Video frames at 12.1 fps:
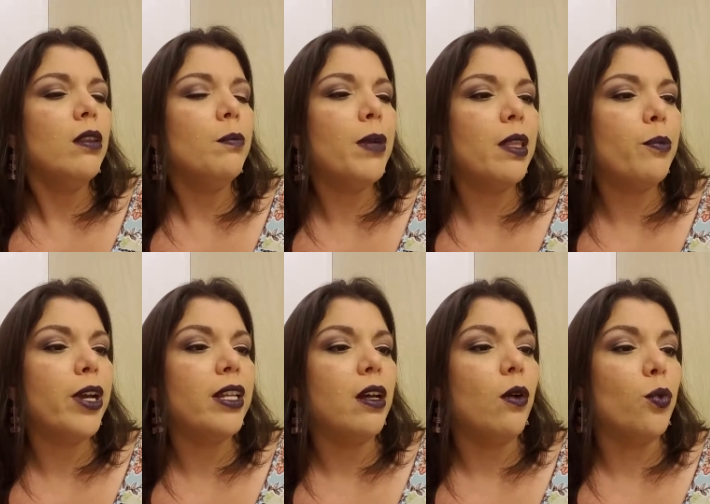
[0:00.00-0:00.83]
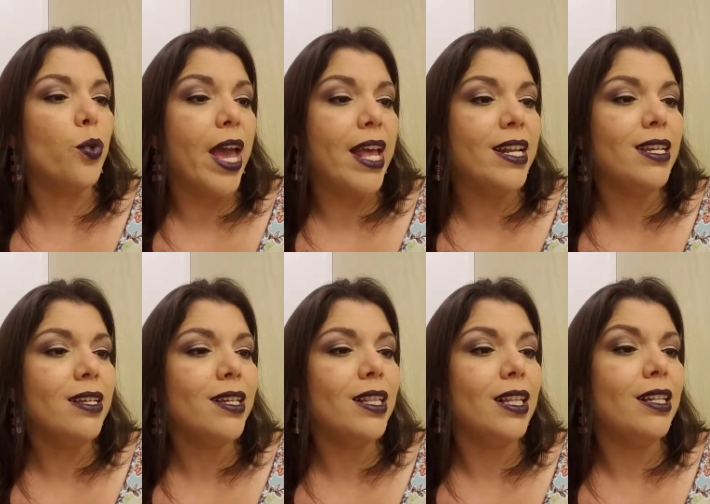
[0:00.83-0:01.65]
by the brand Ren
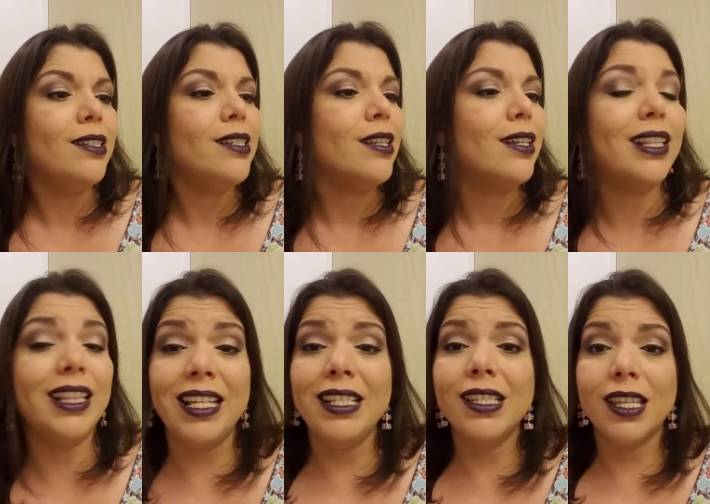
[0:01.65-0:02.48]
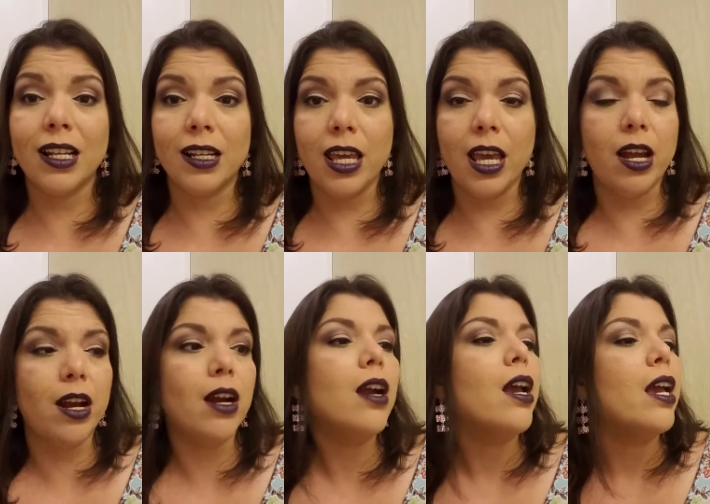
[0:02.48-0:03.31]
Clean Skin
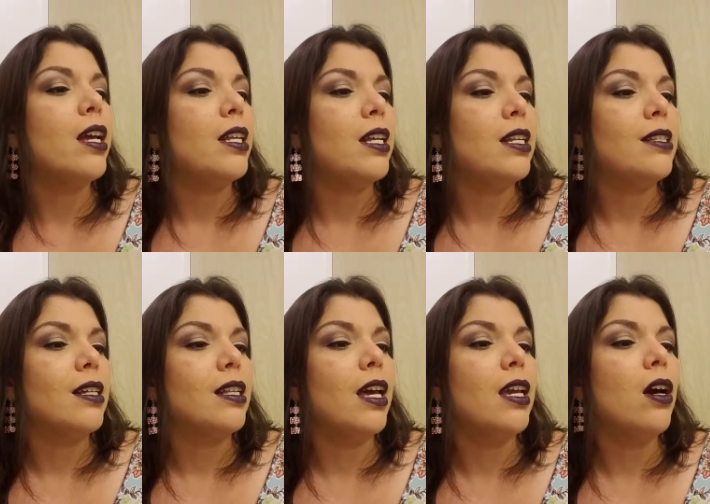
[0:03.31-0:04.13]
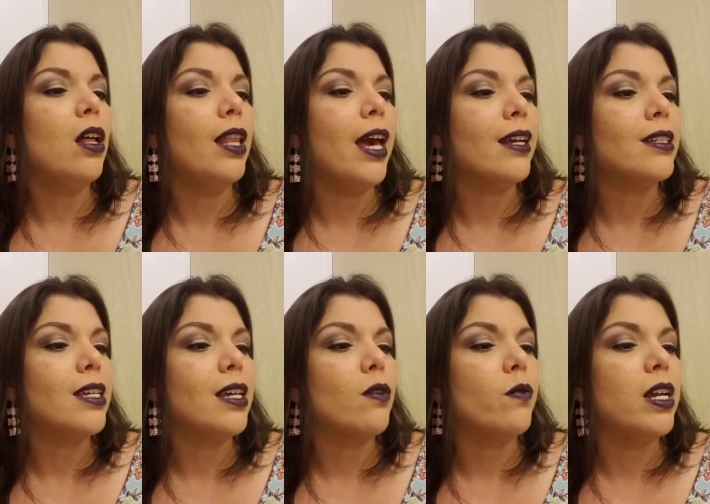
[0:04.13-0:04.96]
Care, and it is the
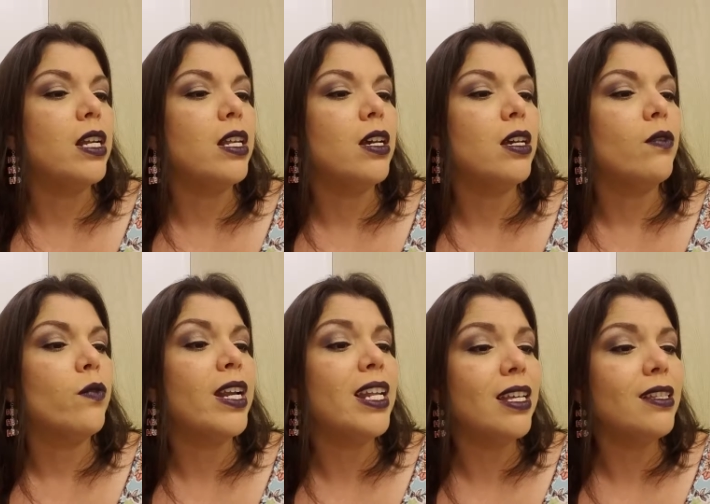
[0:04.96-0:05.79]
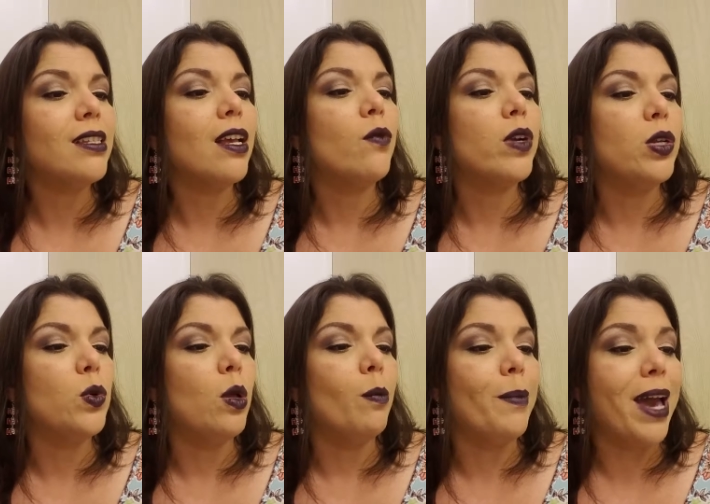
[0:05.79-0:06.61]
Glycolactic Radi Radiance
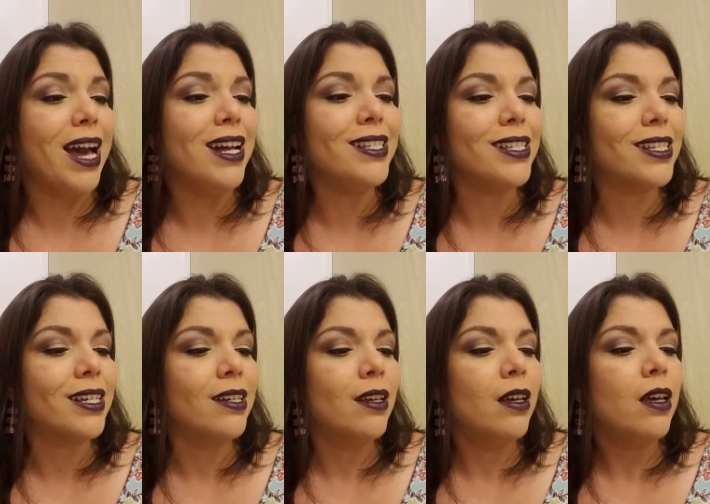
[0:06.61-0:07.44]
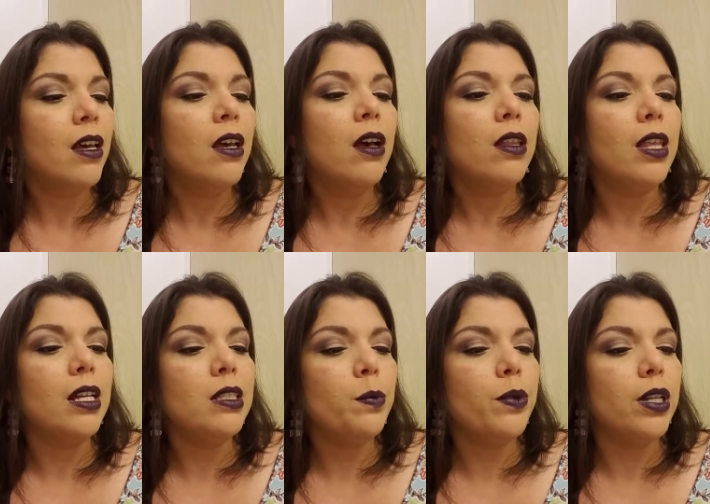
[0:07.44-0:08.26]
Renewal Mask.
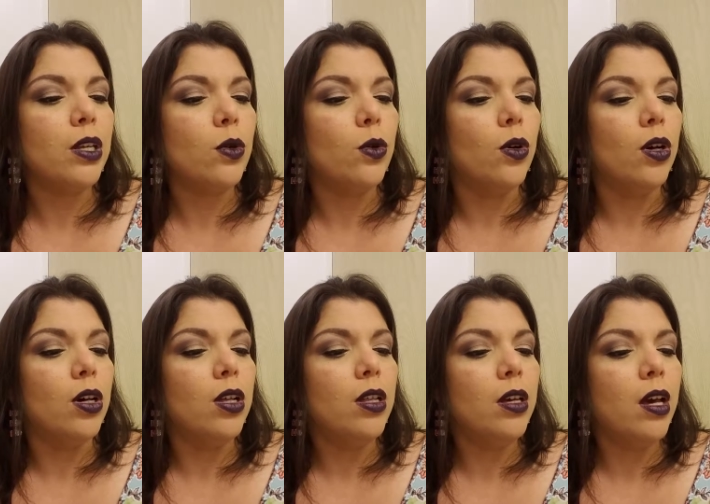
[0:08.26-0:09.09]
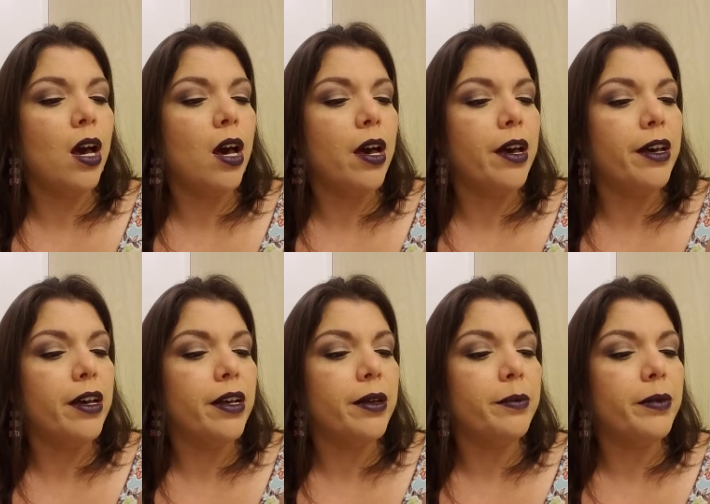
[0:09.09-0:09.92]
That's pretty cool.
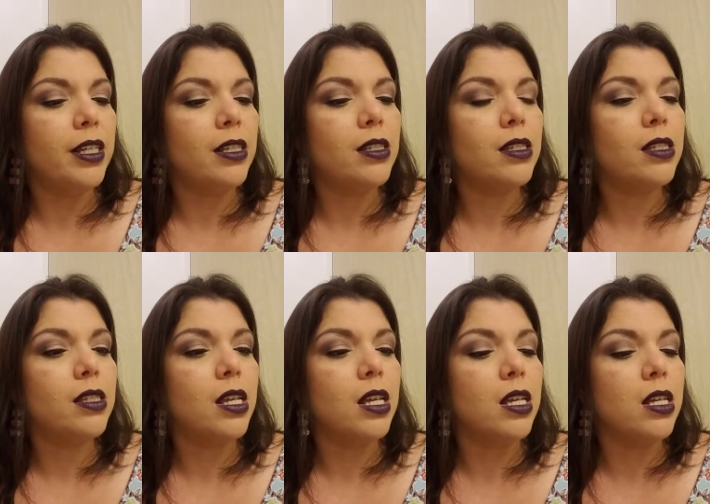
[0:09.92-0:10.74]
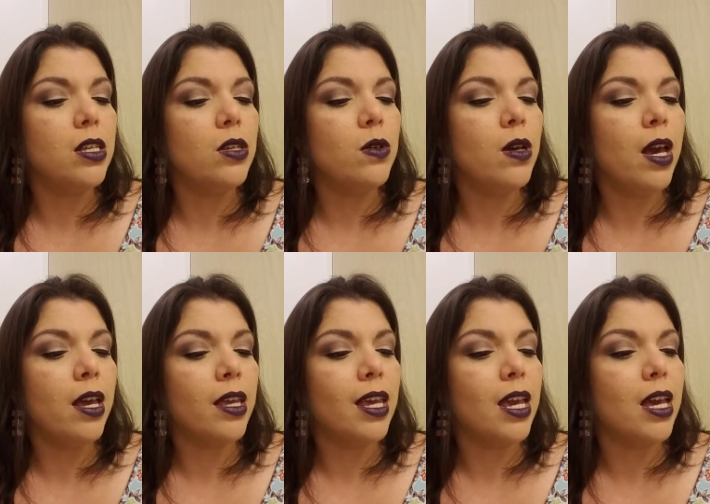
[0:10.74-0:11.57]
Um, let's see, you
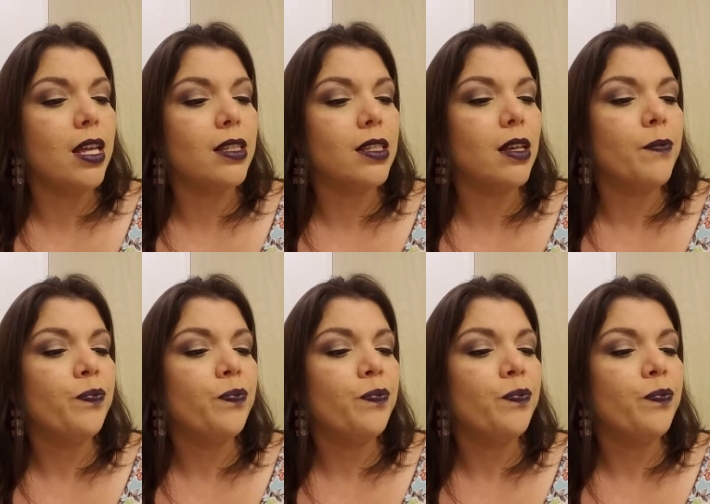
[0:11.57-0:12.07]
get